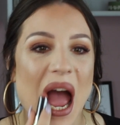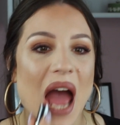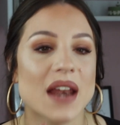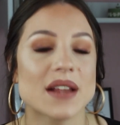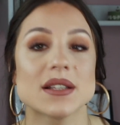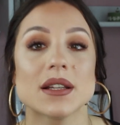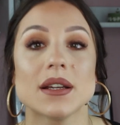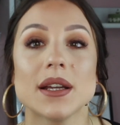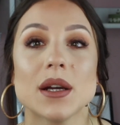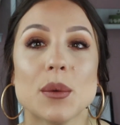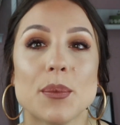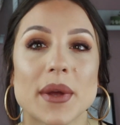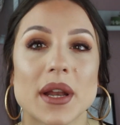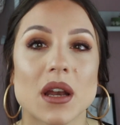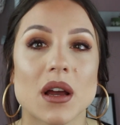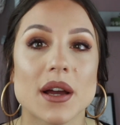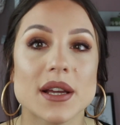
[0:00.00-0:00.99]
and it's a little
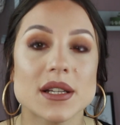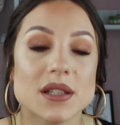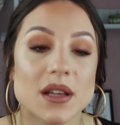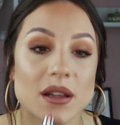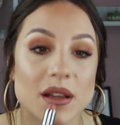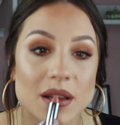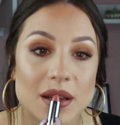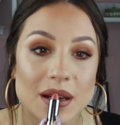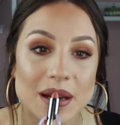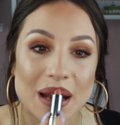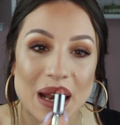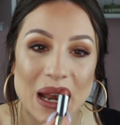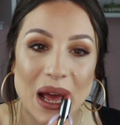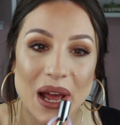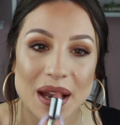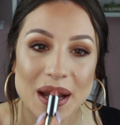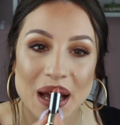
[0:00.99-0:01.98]
bit lighter than the lip
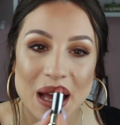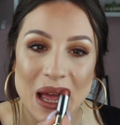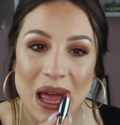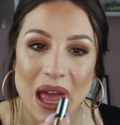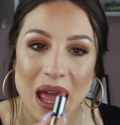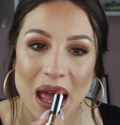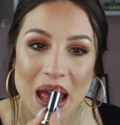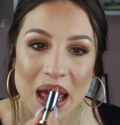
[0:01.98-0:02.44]
liner,